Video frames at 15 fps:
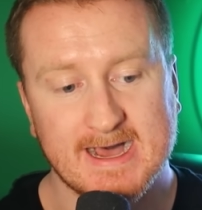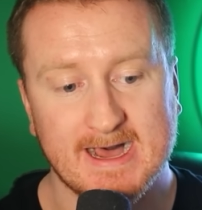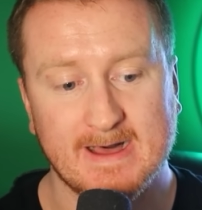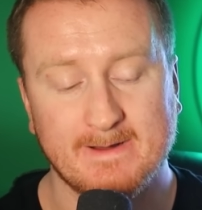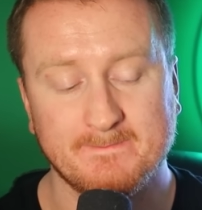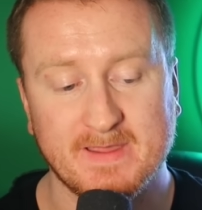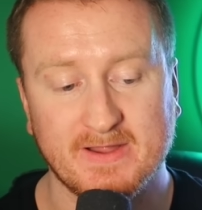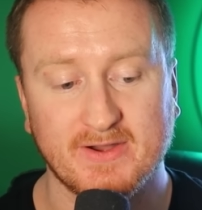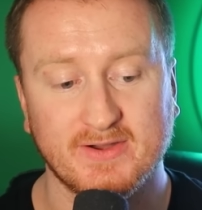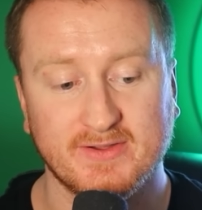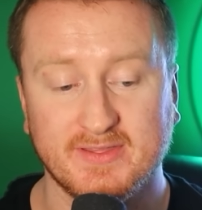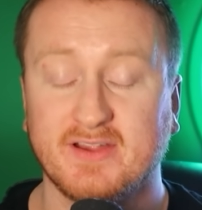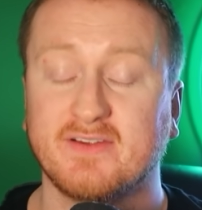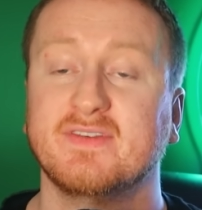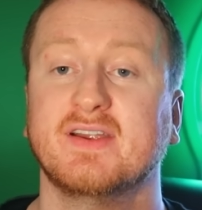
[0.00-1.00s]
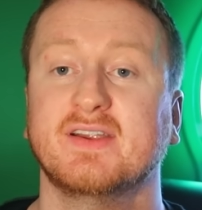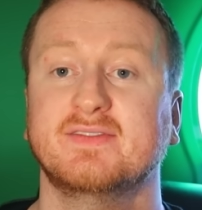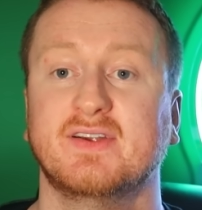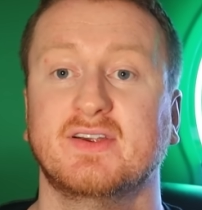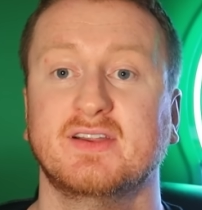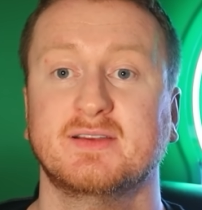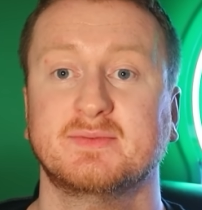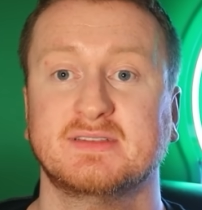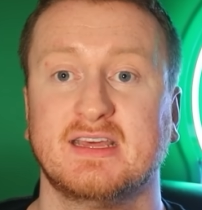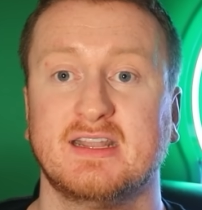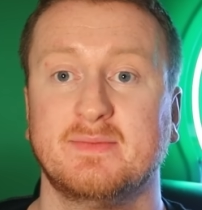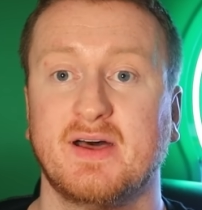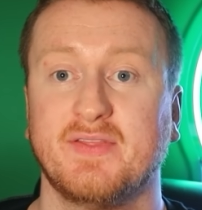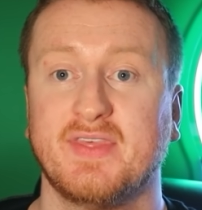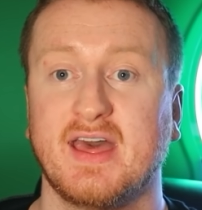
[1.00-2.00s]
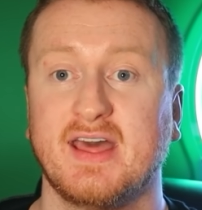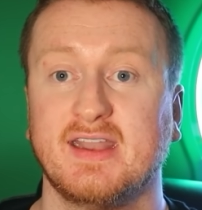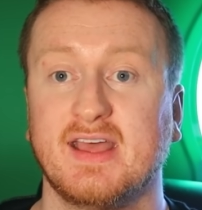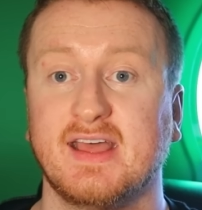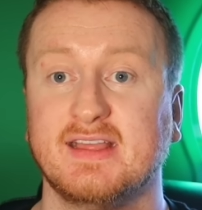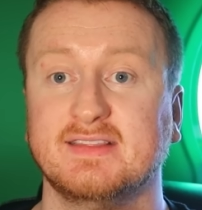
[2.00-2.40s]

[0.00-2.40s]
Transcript: Um, they are they are very very upset about that.